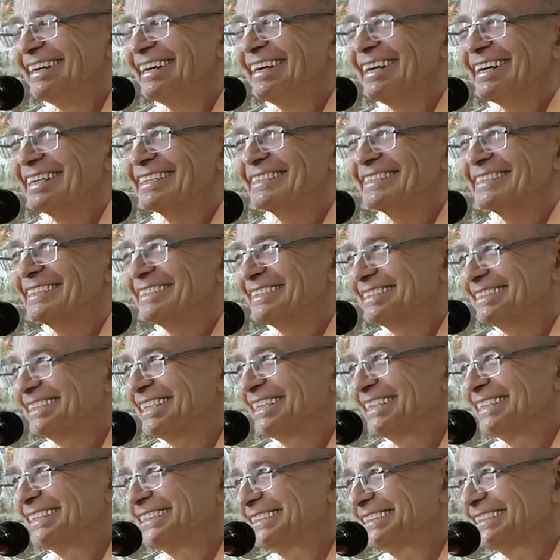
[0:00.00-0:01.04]

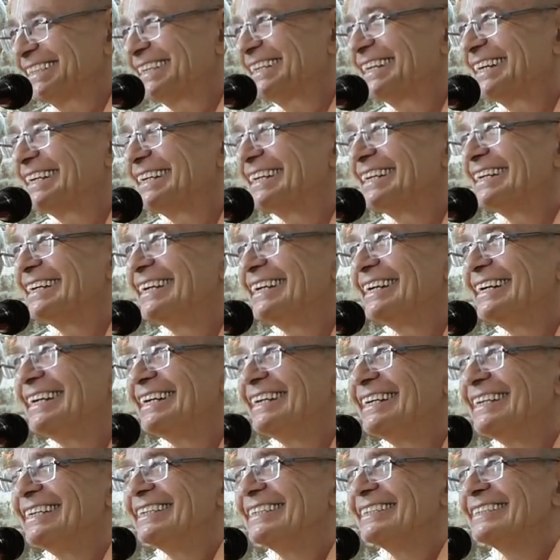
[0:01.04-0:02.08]
exercise.
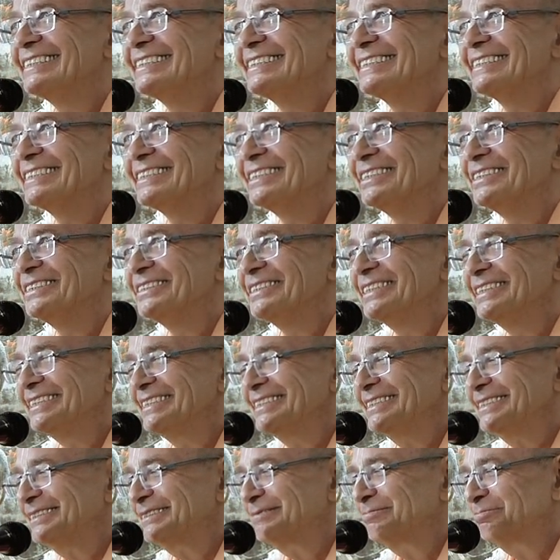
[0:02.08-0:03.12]
So
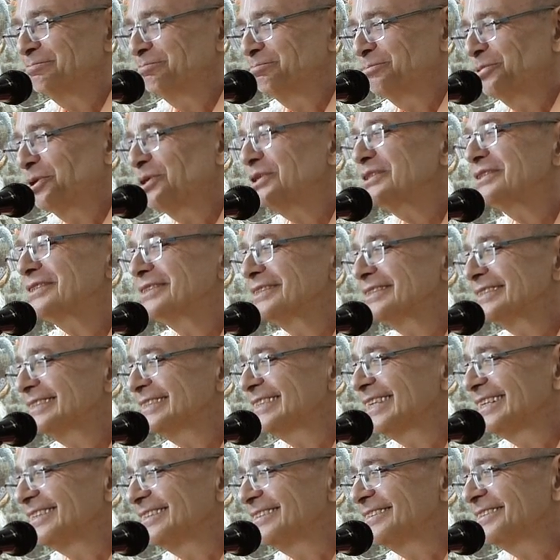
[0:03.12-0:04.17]
this person
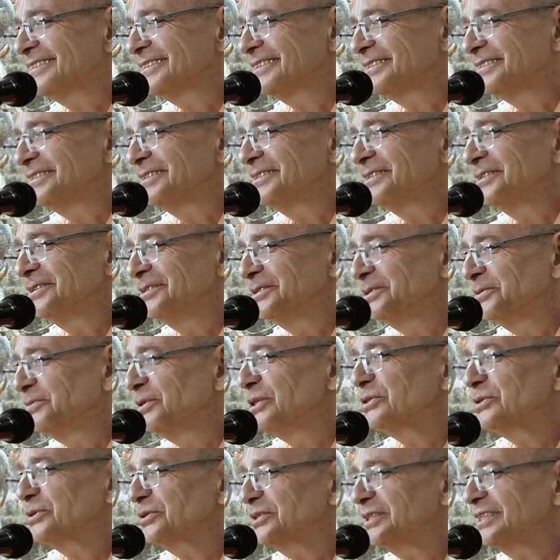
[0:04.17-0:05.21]
said, you
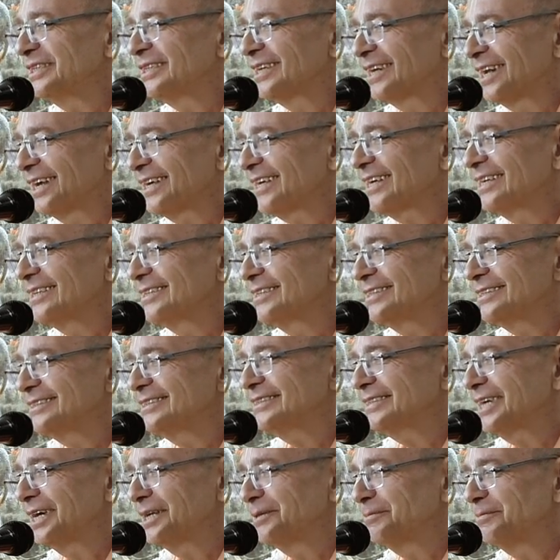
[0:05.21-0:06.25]
want to hear, I can
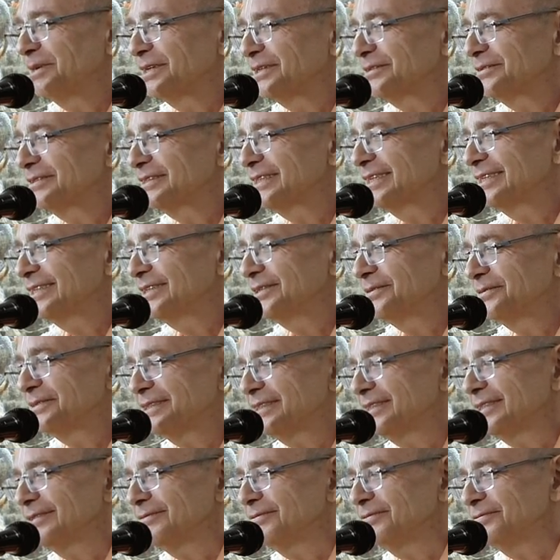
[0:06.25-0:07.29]
recite Bhagavad Gita
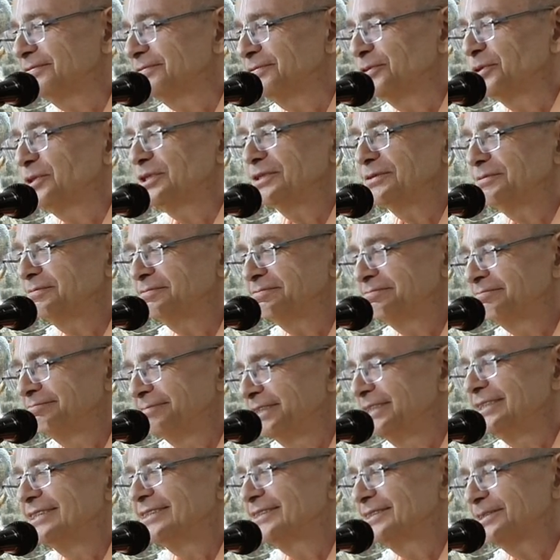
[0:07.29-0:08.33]
within forty
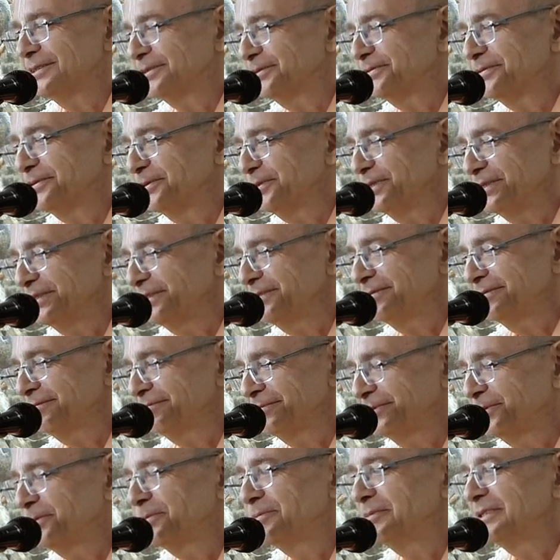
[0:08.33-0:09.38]
minutes or
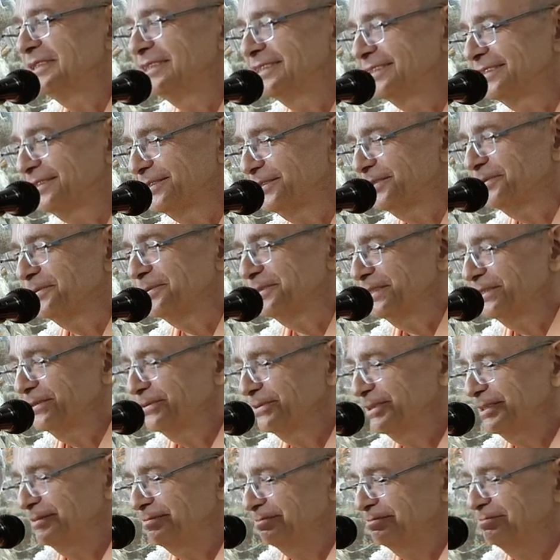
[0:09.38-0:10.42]
forty-two minutes or
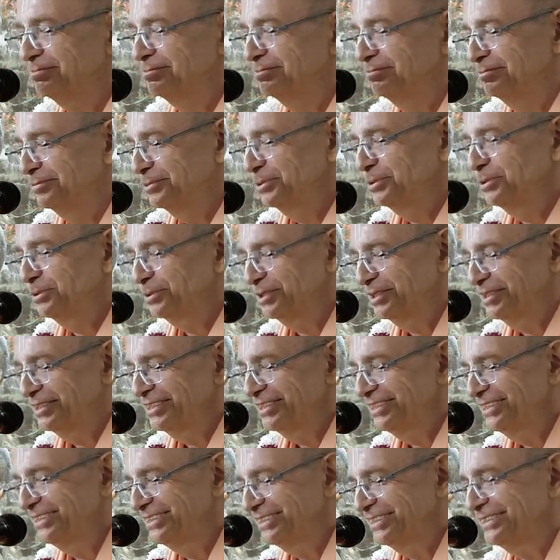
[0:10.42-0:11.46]
whatever muhurta
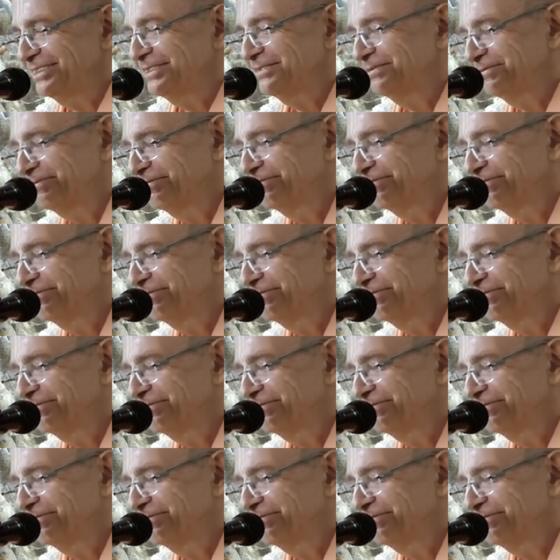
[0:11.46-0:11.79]
is.